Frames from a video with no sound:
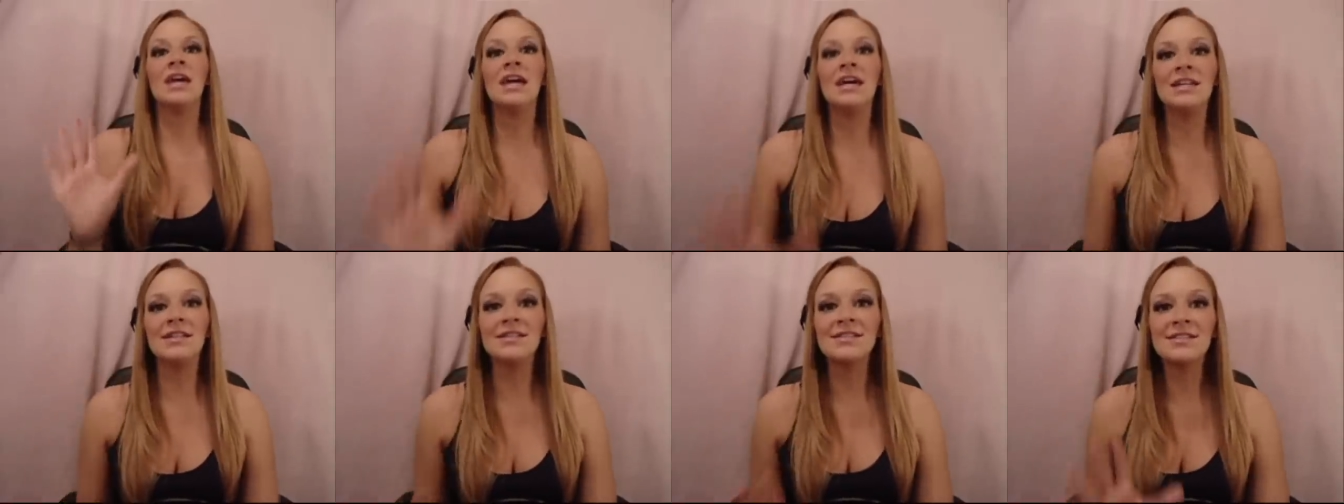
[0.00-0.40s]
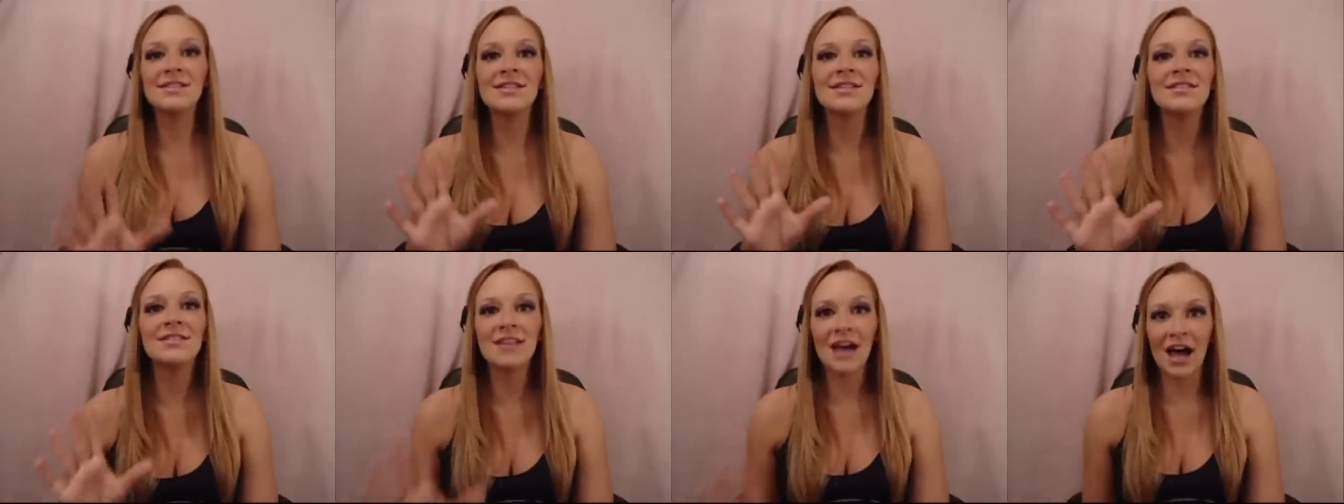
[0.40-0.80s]
It is
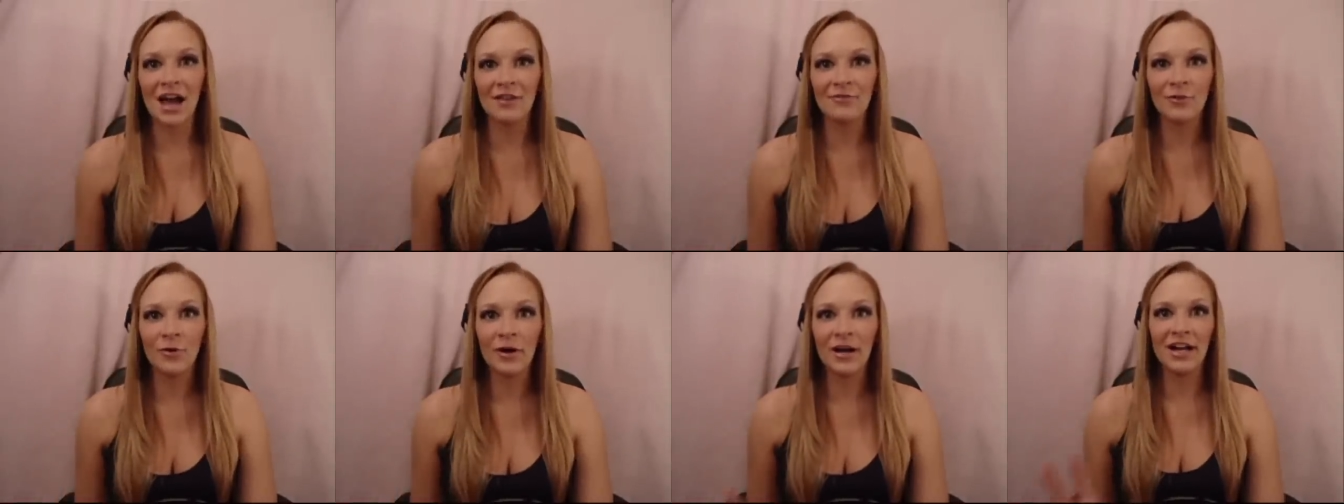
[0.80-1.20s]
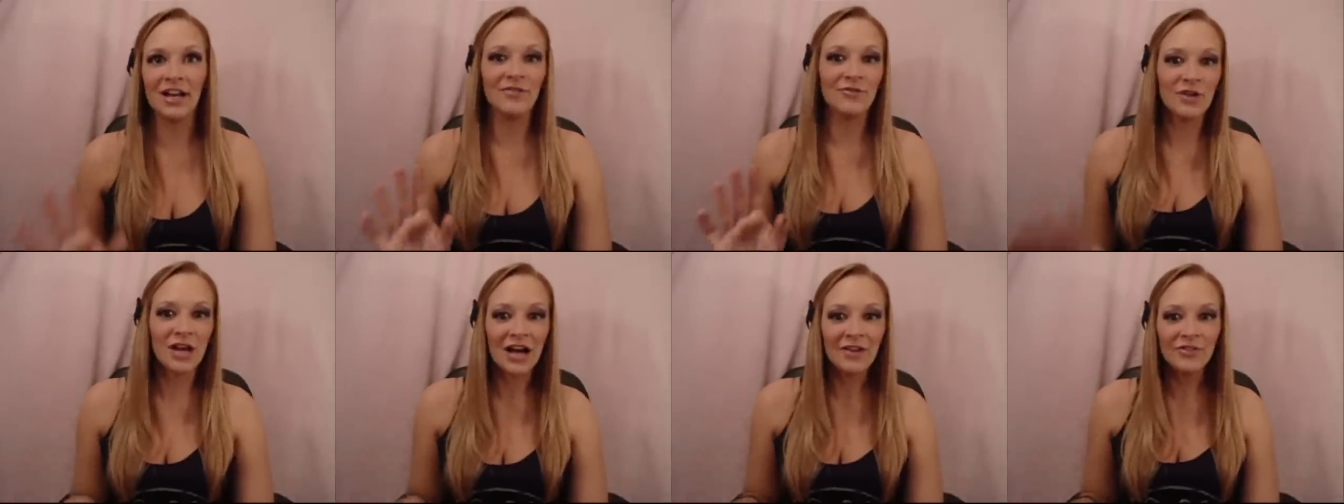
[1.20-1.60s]
to die for, and
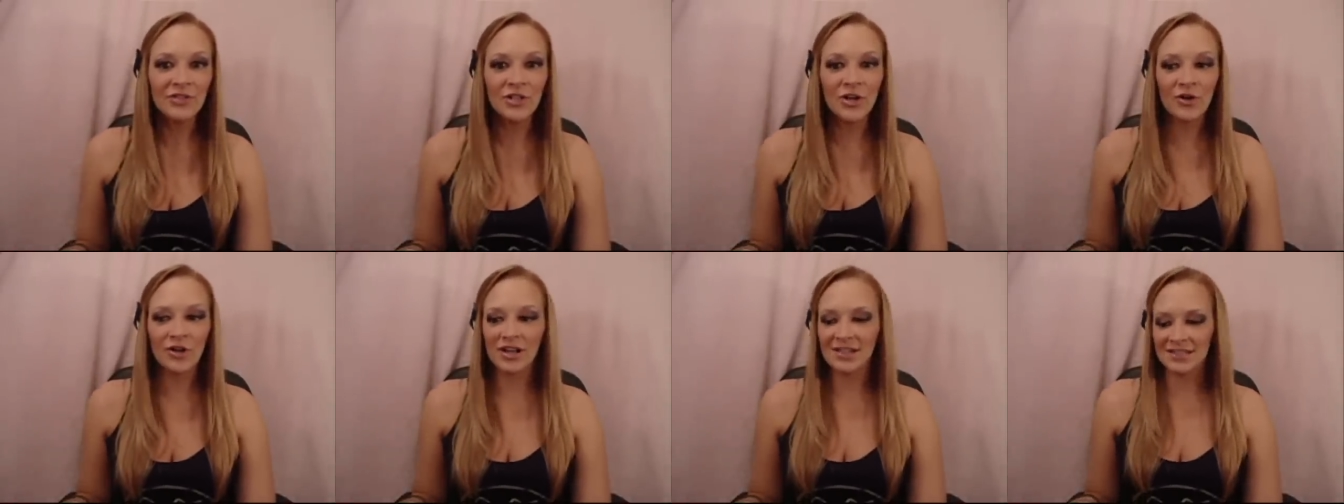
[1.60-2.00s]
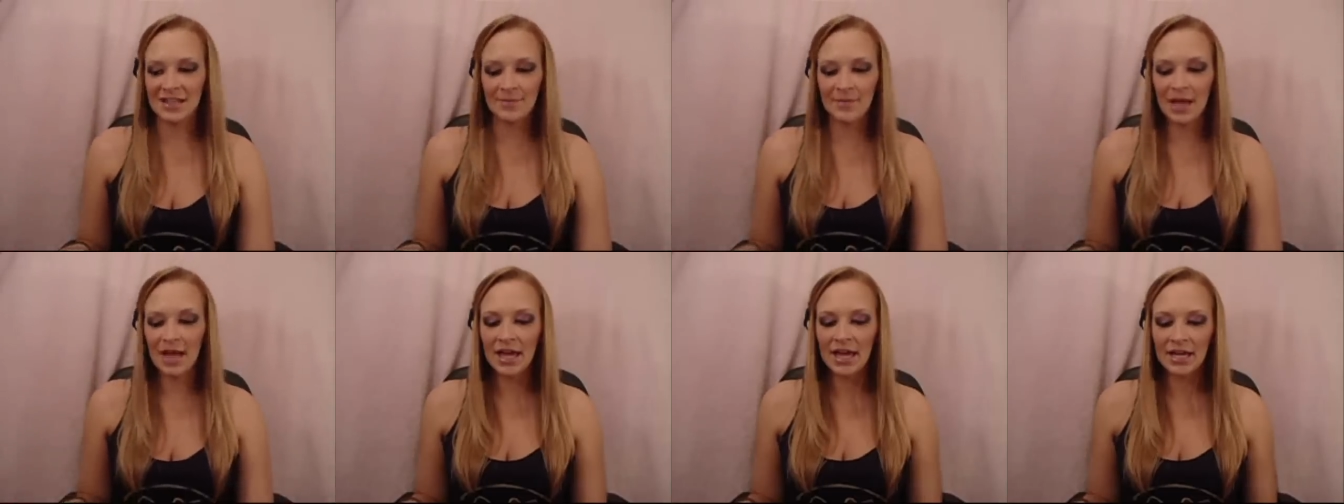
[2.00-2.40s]
if you haven't noticed,
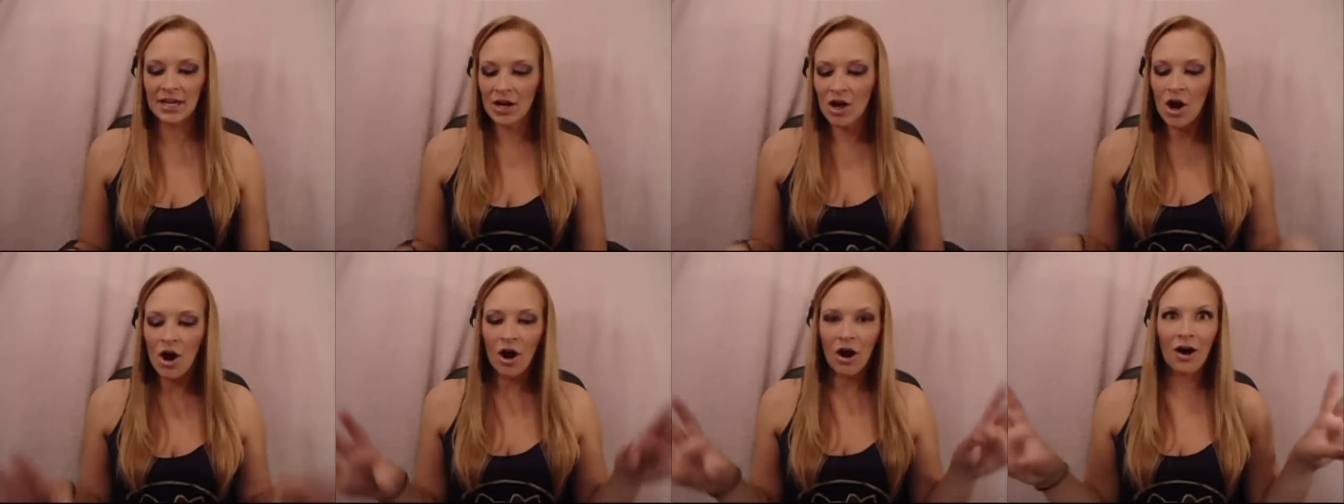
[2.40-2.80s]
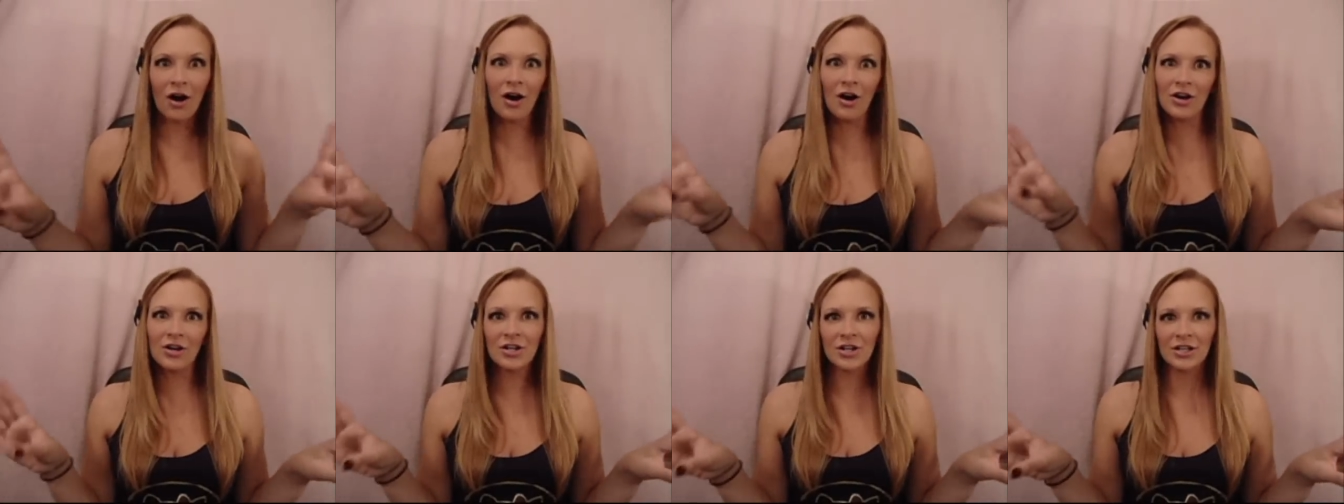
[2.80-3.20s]
I'm like
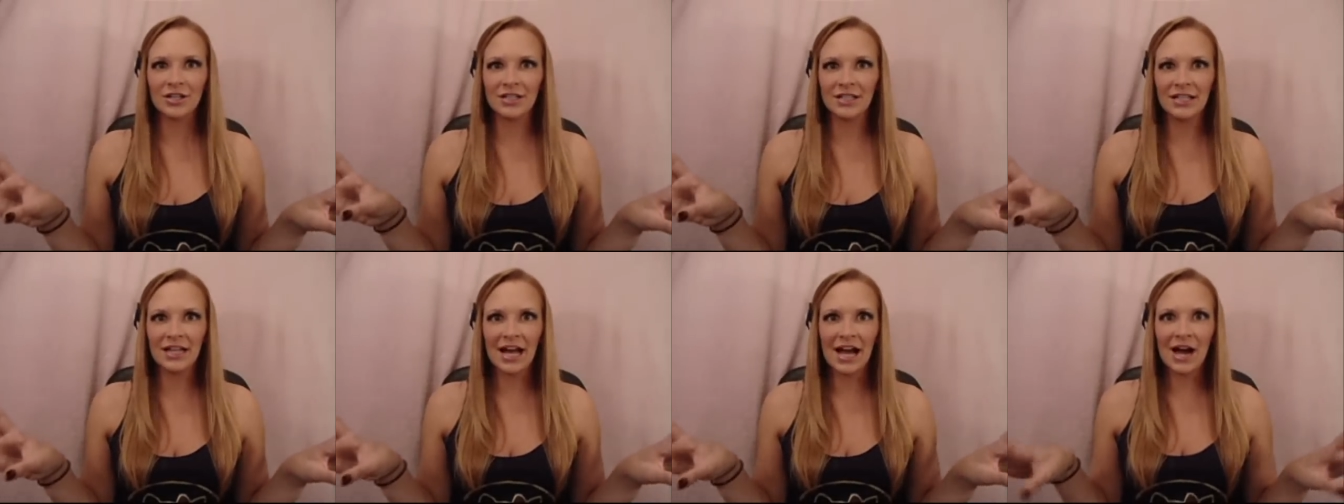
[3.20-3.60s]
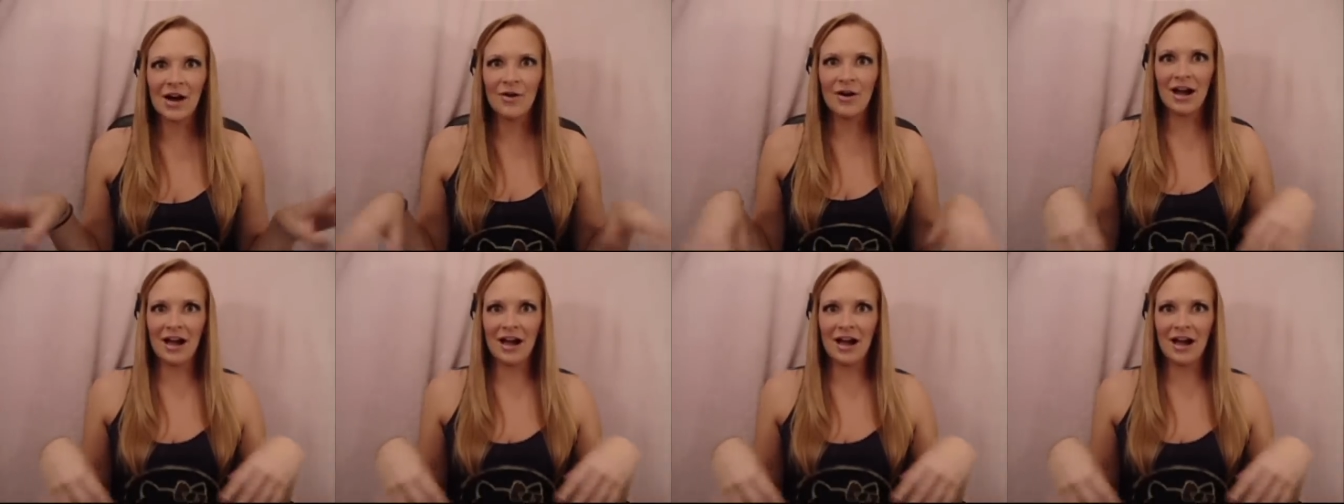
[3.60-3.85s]
all girlied out.